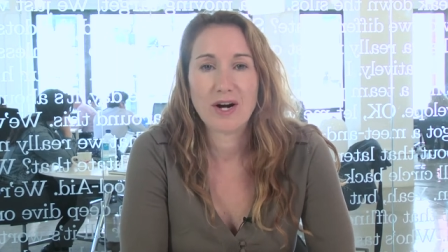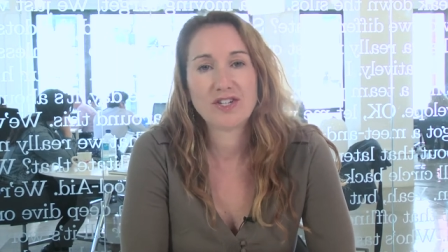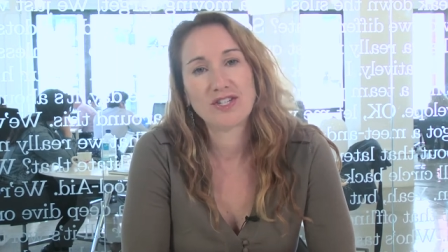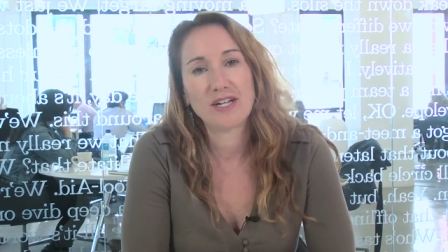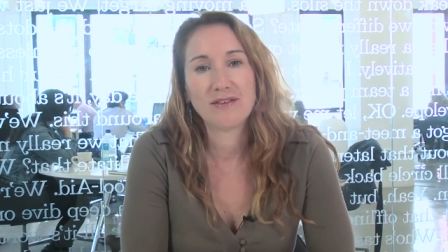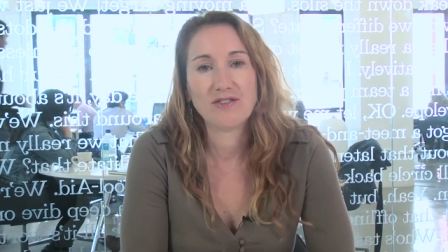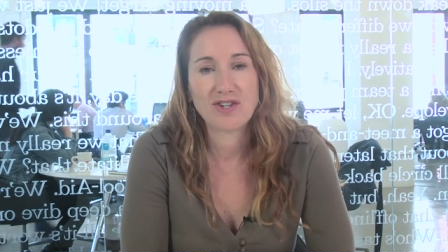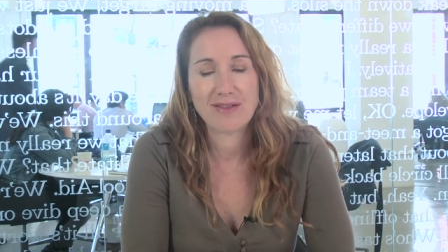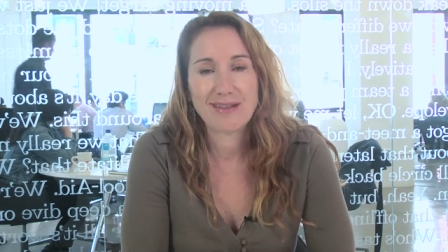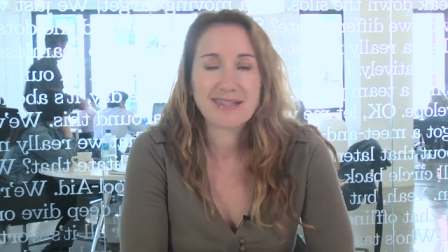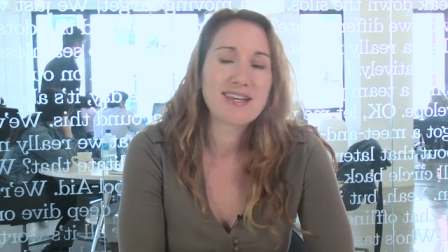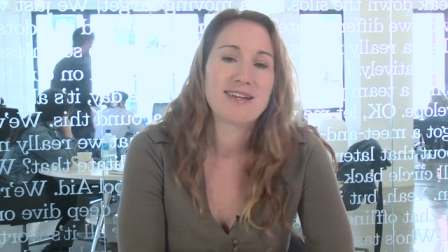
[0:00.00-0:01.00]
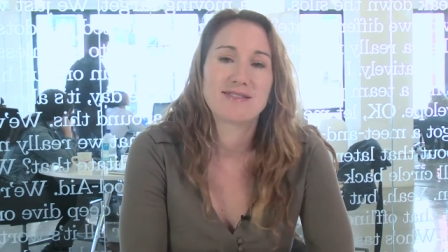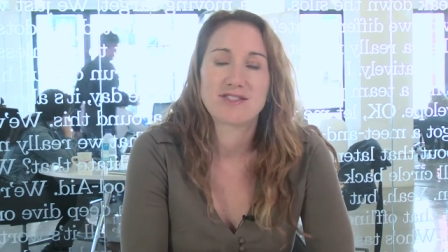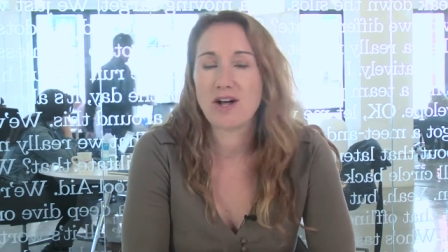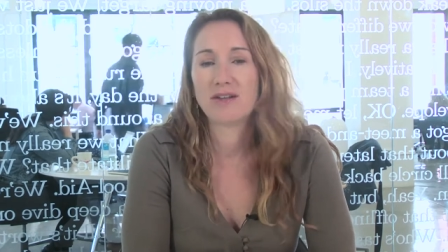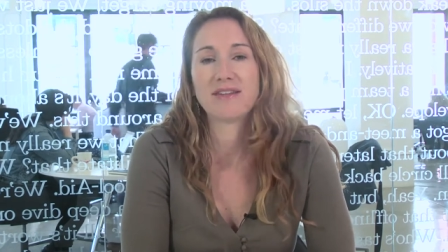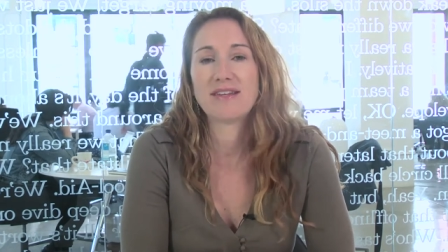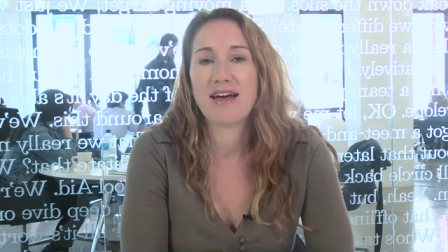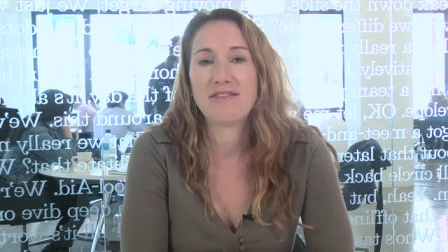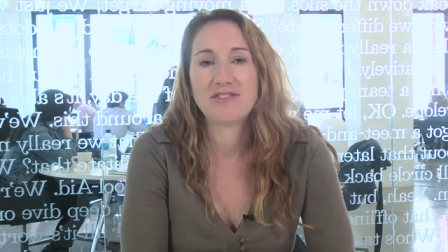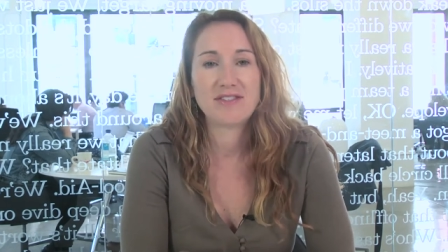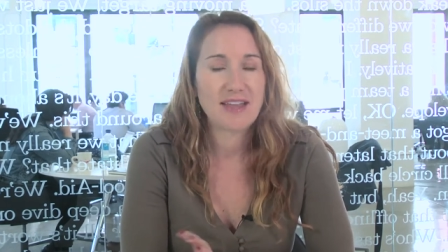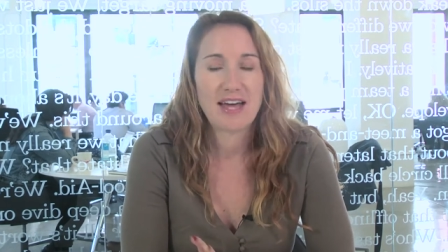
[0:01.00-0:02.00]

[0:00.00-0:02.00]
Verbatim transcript: watch television. That's it, it's all left.